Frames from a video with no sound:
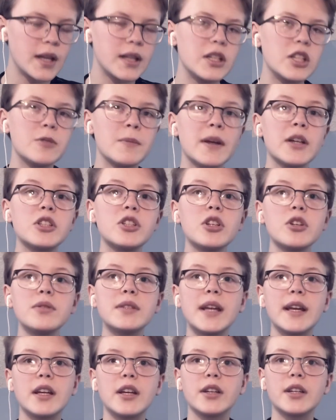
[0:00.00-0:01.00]
Just make sure you
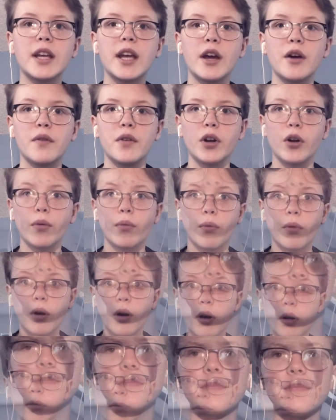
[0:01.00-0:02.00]
take good care of it
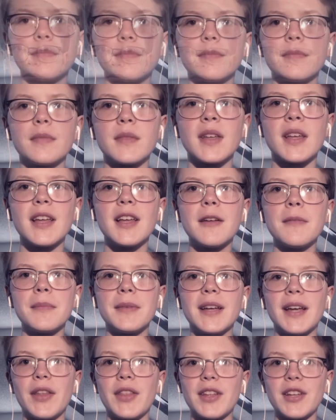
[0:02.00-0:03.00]
overall.
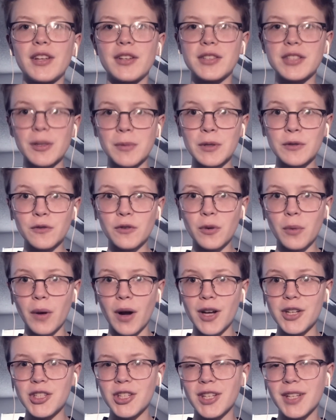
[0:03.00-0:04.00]
But yeah, thank y'all so much for
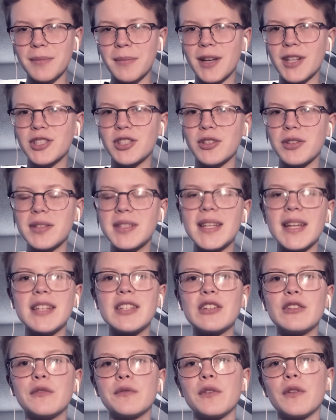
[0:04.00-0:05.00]
watching. Make sure you stay
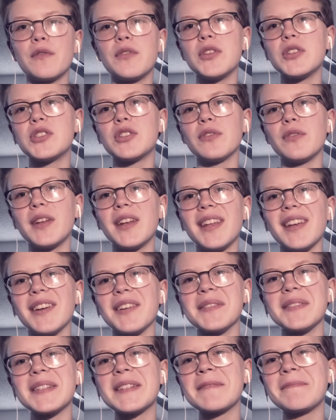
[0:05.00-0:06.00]
tuned for future
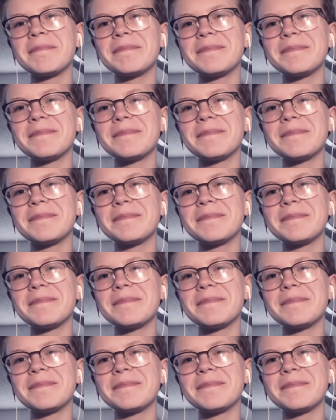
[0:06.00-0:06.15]
videos.